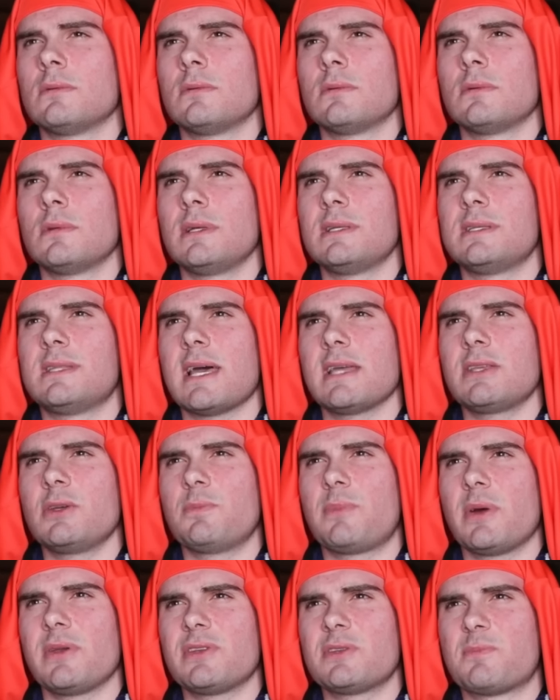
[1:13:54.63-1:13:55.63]
Is that your
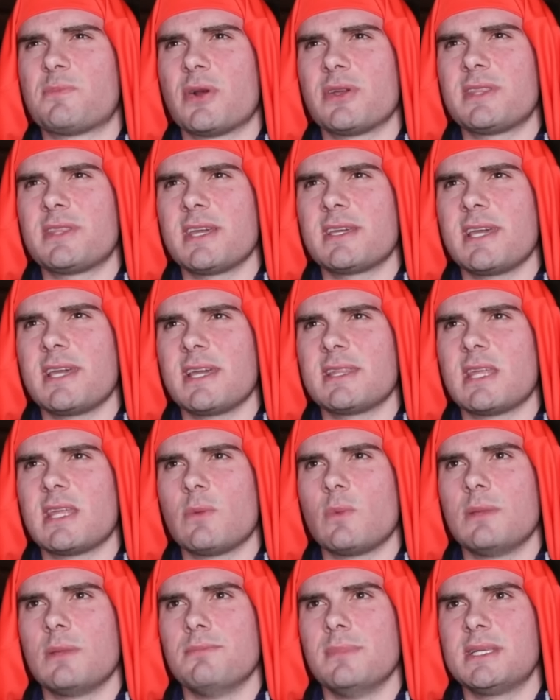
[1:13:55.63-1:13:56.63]
brother's birthday cake that
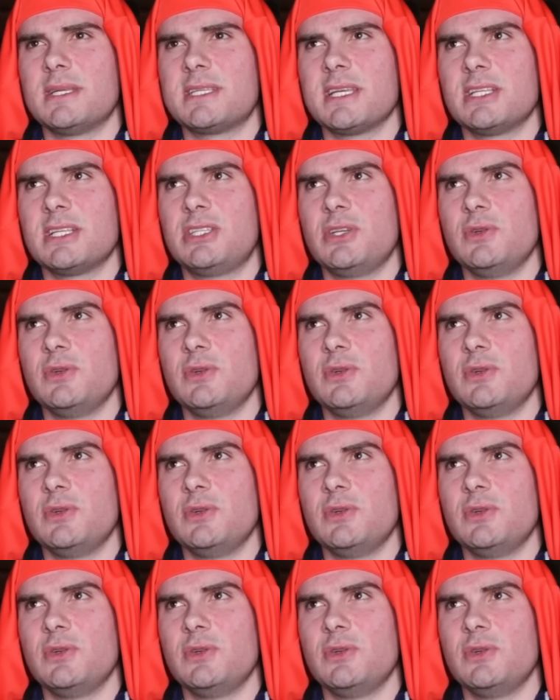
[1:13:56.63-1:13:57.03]
went missing 2